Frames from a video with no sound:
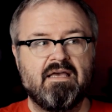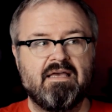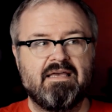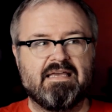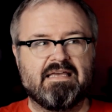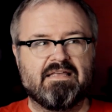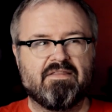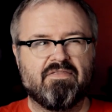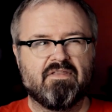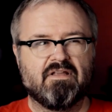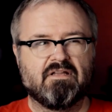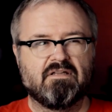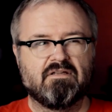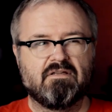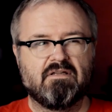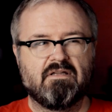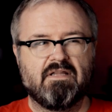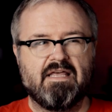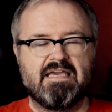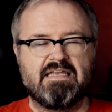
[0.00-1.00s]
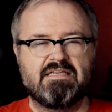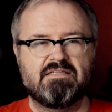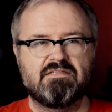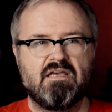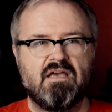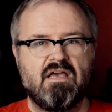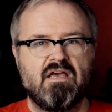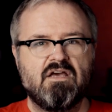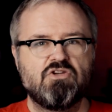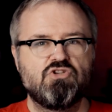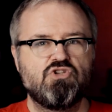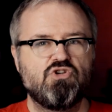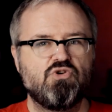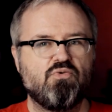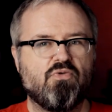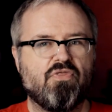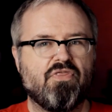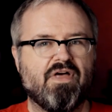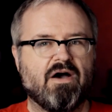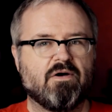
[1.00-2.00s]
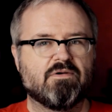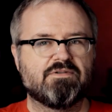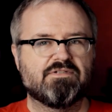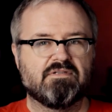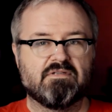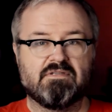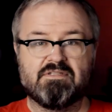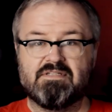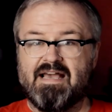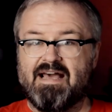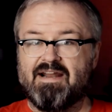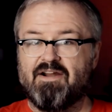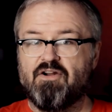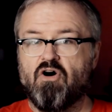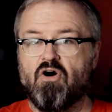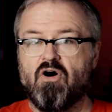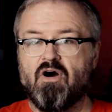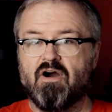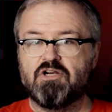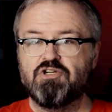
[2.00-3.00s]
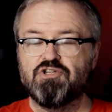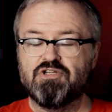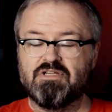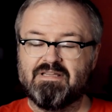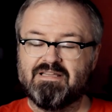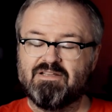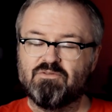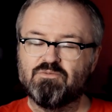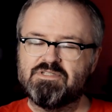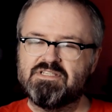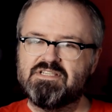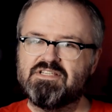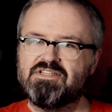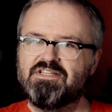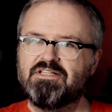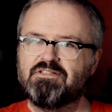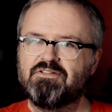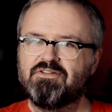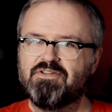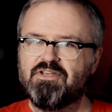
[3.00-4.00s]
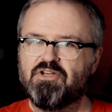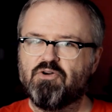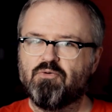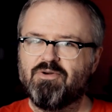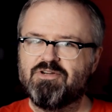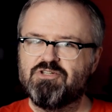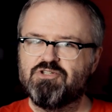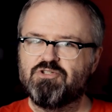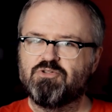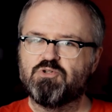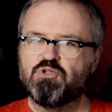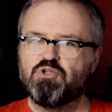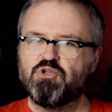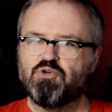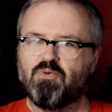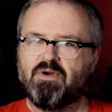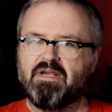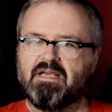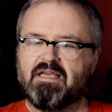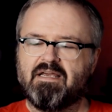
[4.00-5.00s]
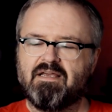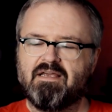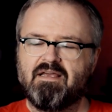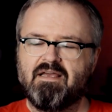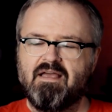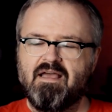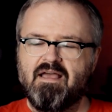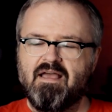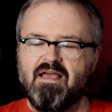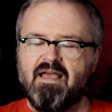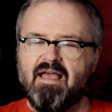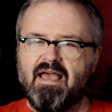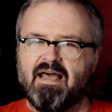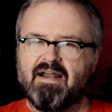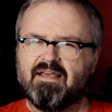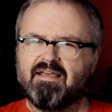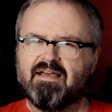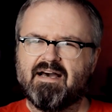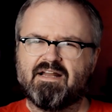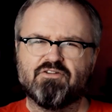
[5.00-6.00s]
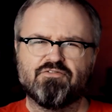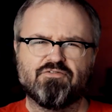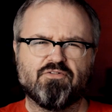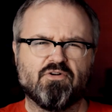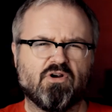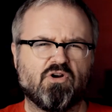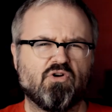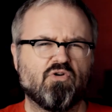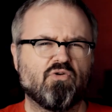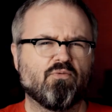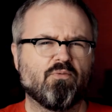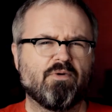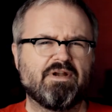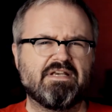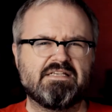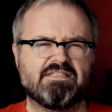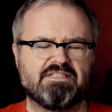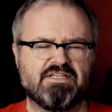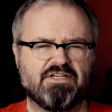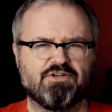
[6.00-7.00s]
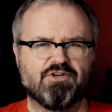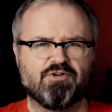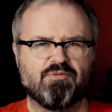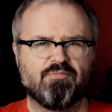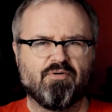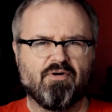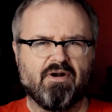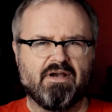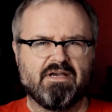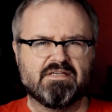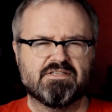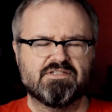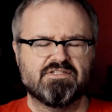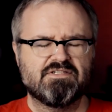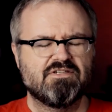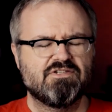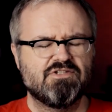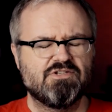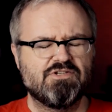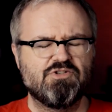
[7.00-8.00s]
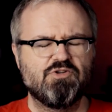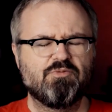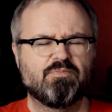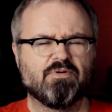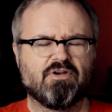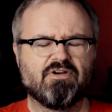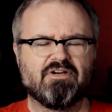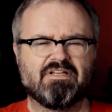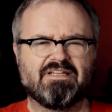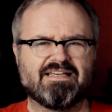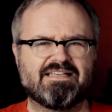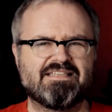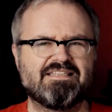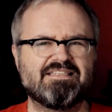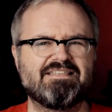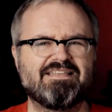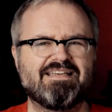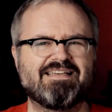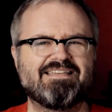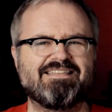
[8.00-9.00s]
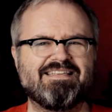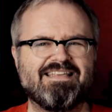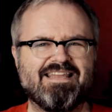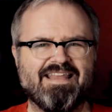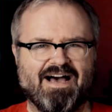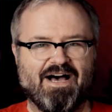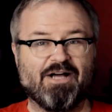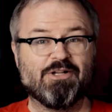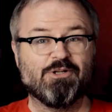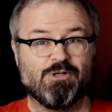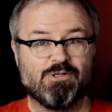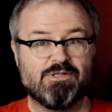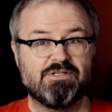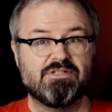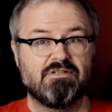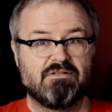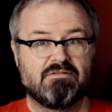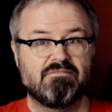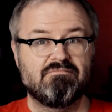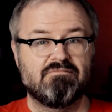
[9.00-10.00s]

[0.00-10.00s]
in the late 2000s at an auction that was still in the original shrink. And I got it for a crazy good price, super good, like $60.